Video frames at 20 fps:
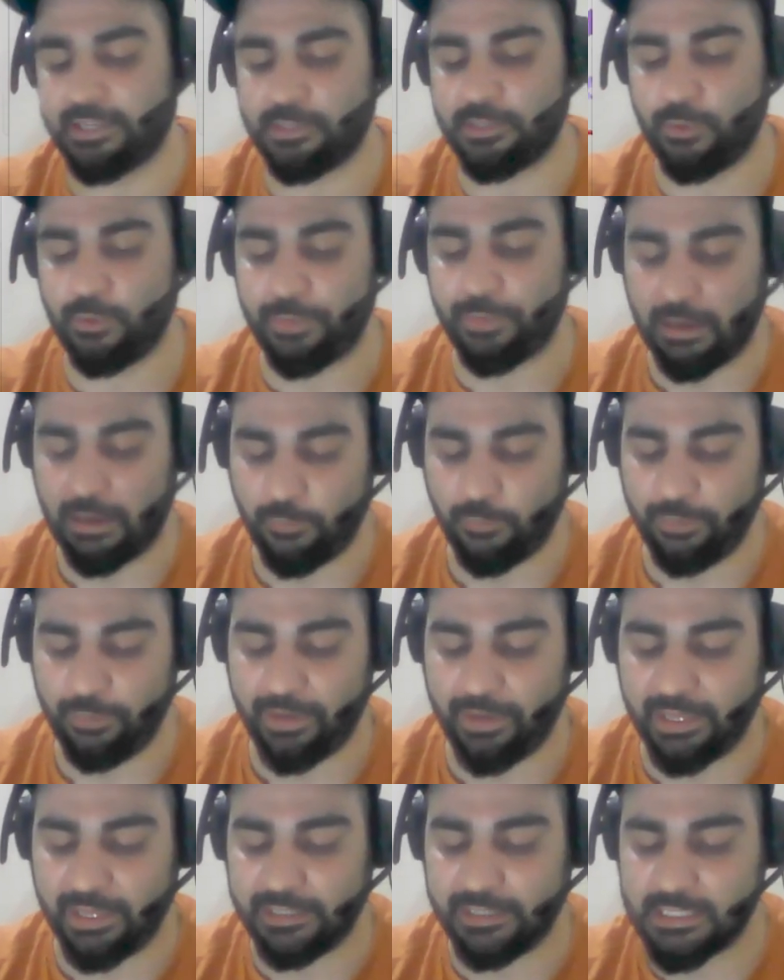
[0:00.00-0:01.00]
We bring
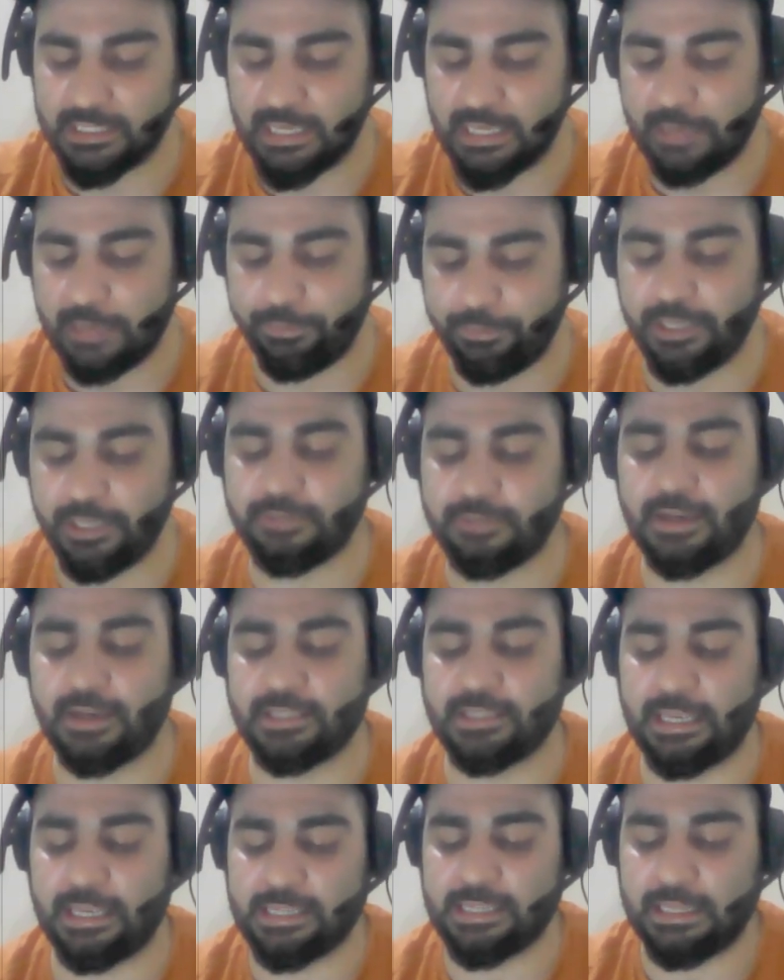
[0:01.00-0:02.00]
in these piecewise
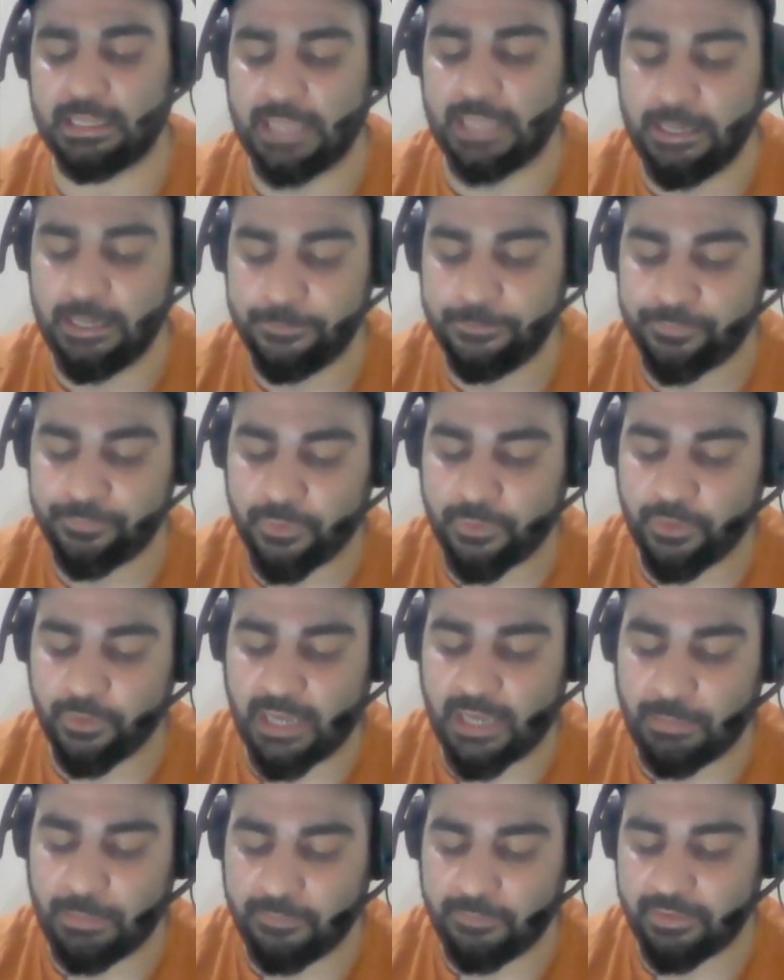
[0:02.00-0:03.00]
things, and then we
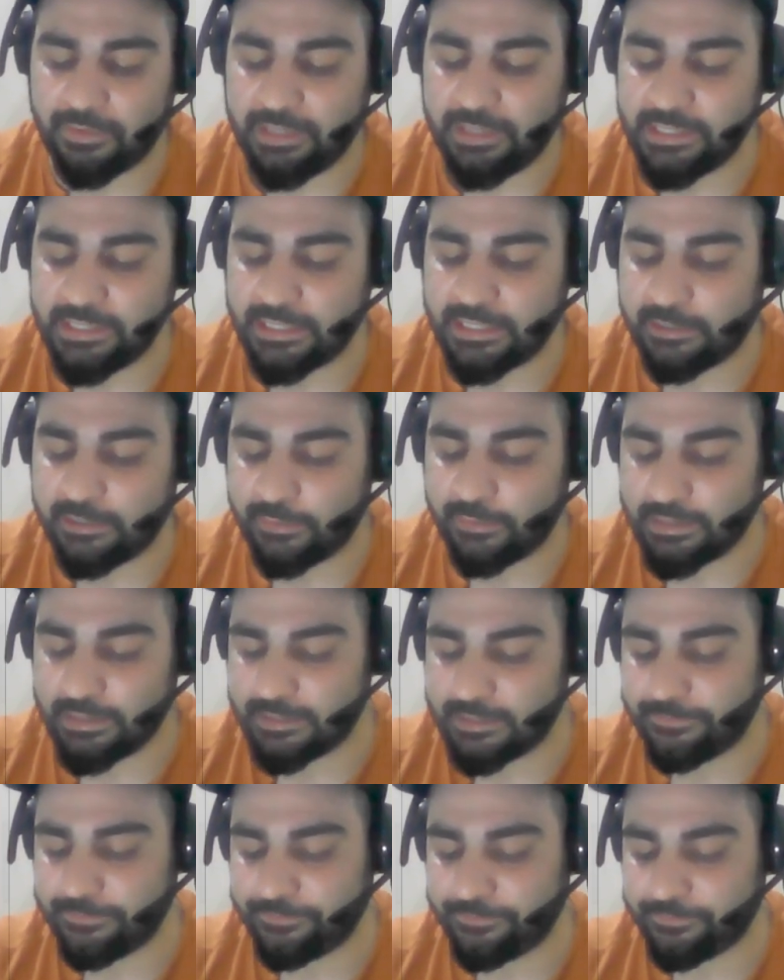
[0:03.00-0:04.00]
come up with these intervals.
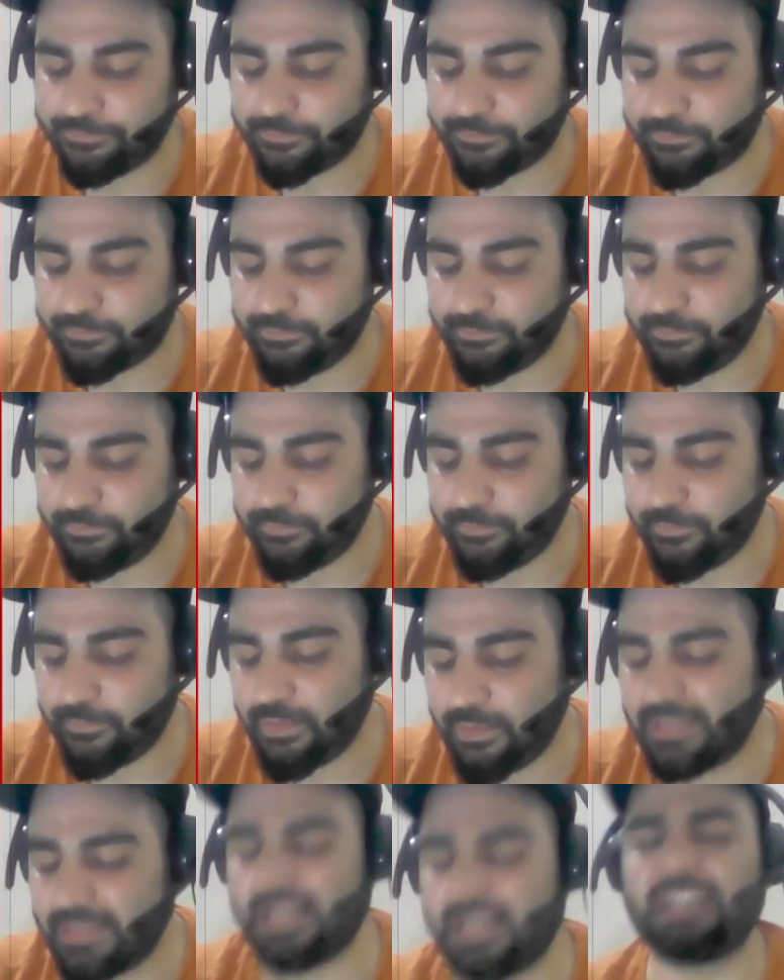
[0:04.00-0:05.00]

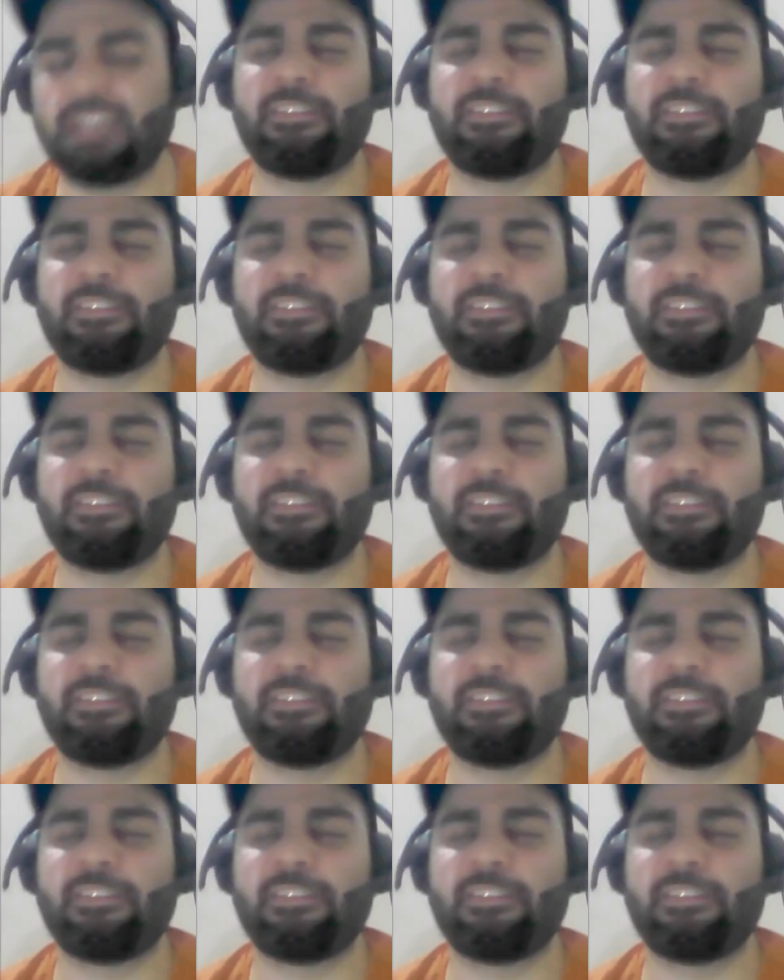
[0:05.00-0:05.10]
And there are different